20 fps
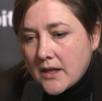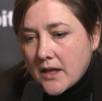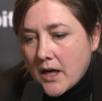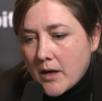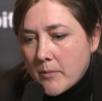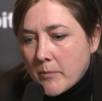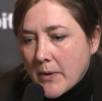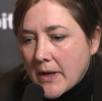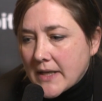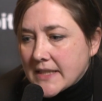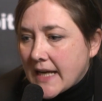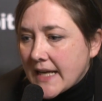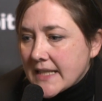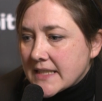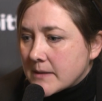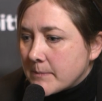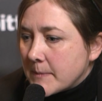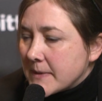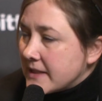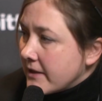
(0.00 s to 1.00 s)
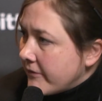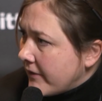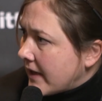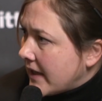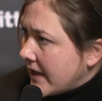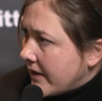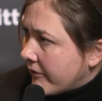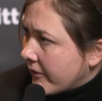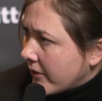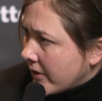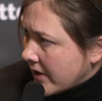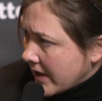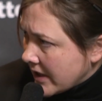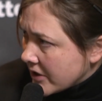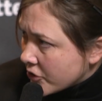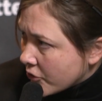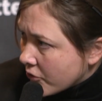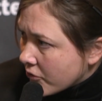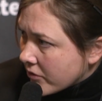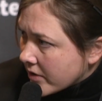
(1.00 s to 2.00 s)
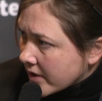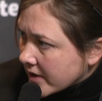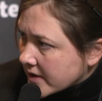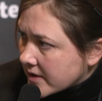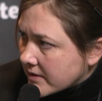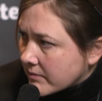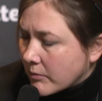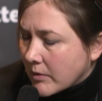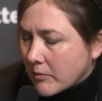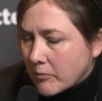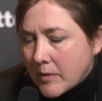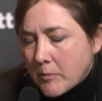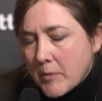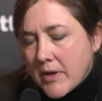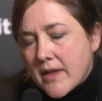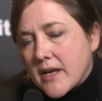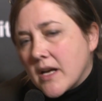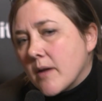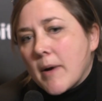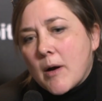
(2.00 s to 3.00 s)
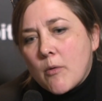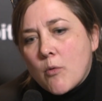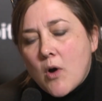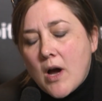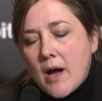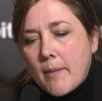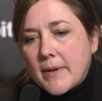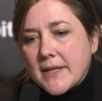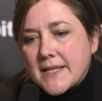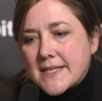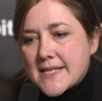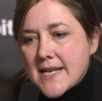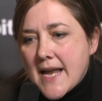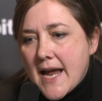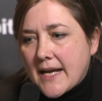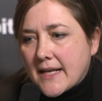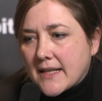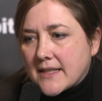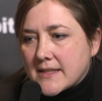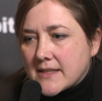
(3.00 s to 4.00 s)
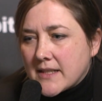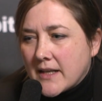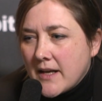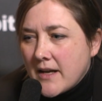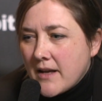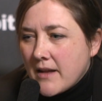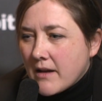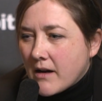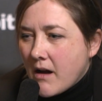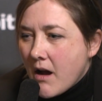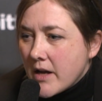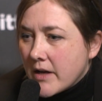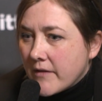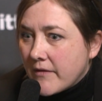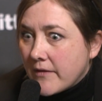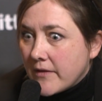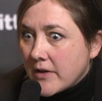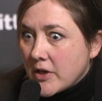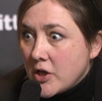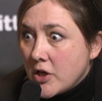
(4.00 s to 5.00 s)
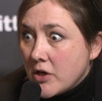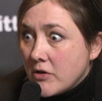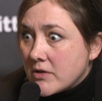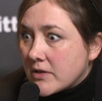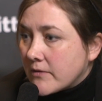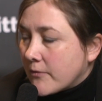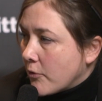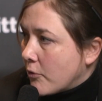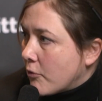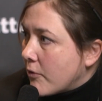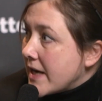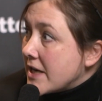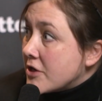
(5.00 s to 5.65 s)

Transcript: But I guess specifically for insurance, when we think about what happens next, the kind of useful or